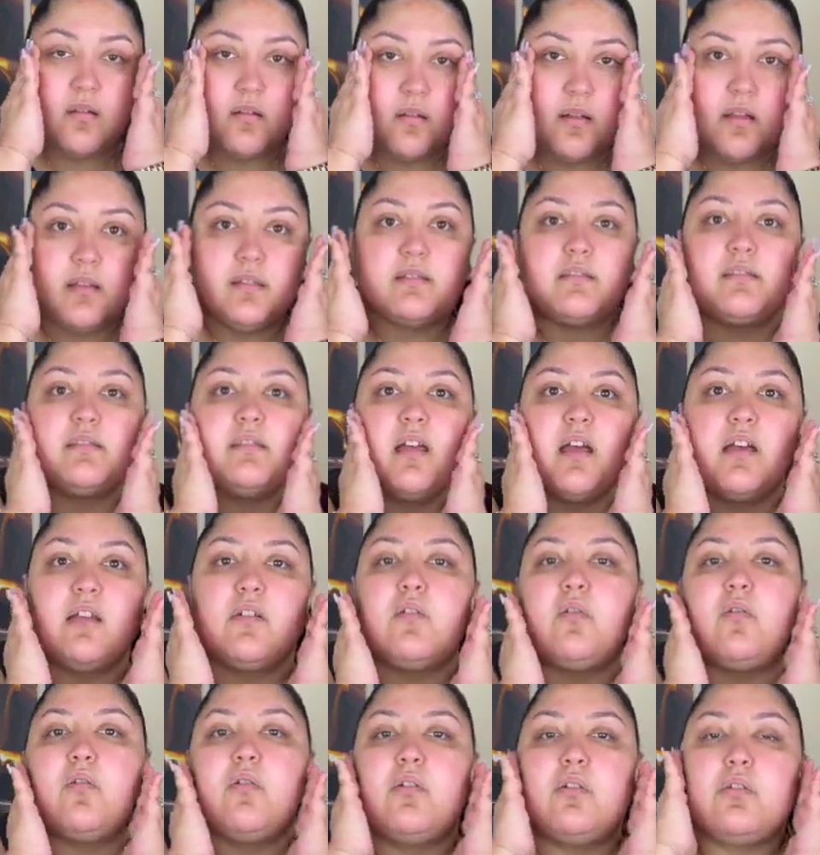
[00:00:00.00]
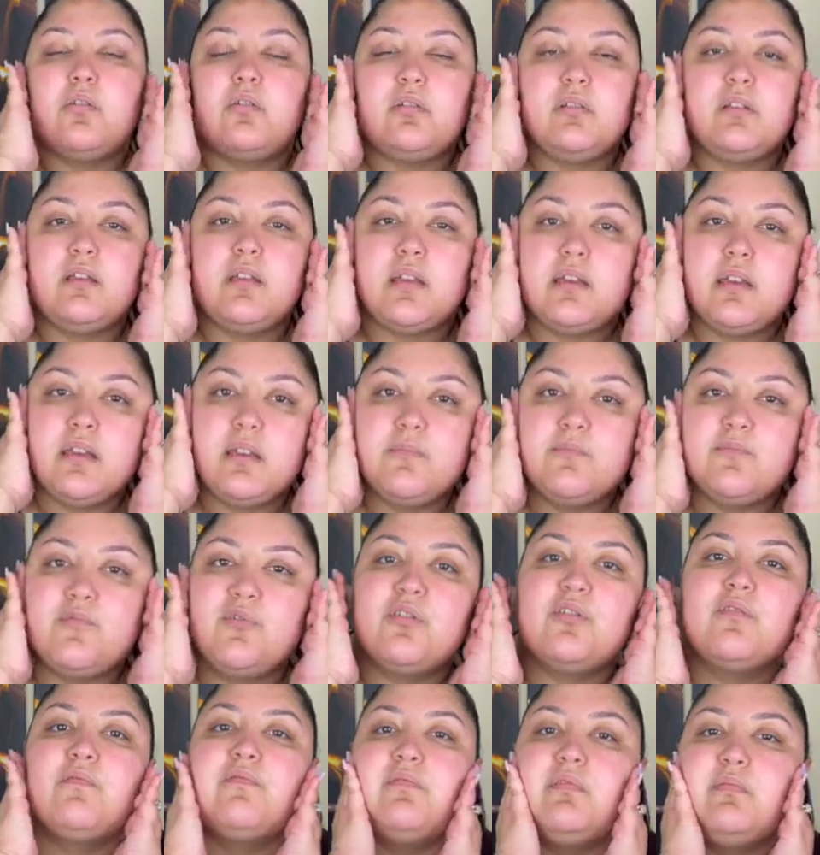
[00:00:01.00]
it's not oily
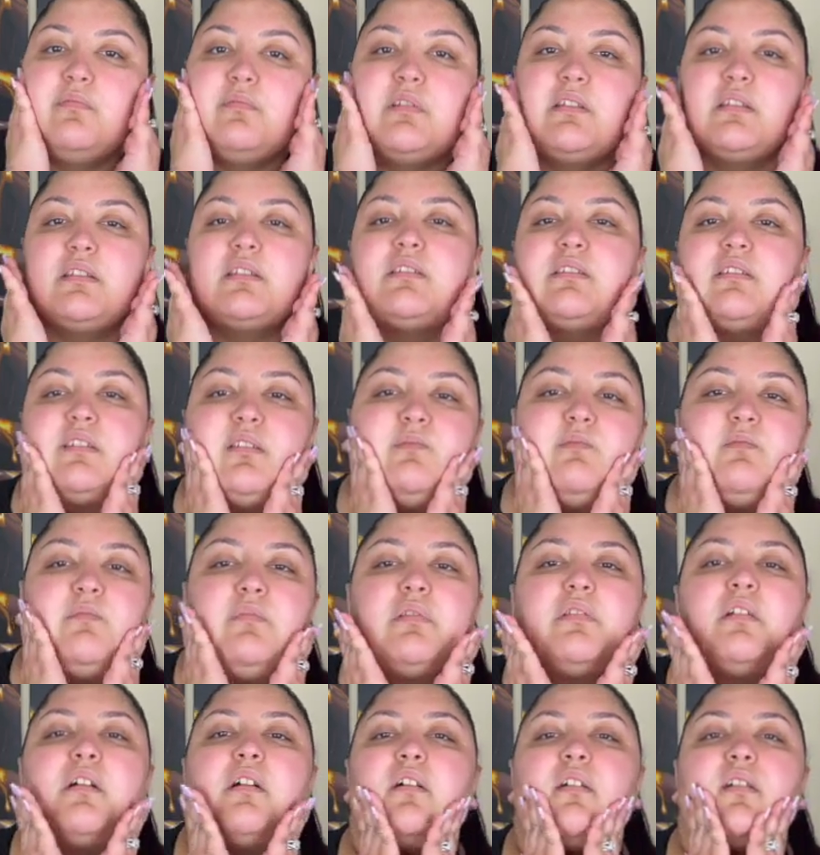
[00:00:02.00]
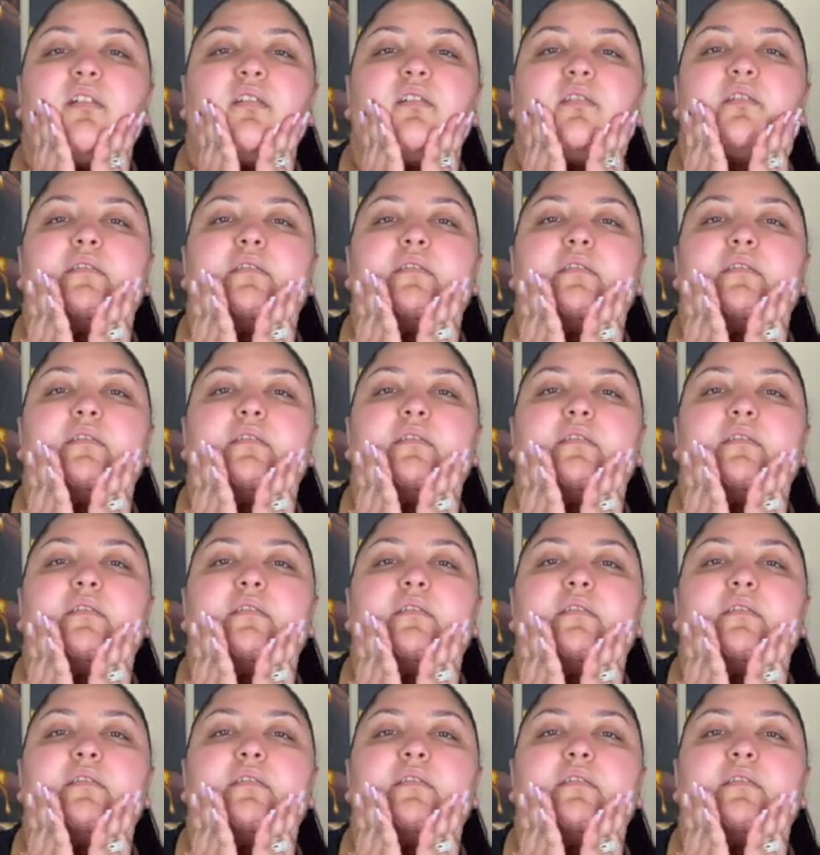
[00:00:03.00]
anymore from the sunblock.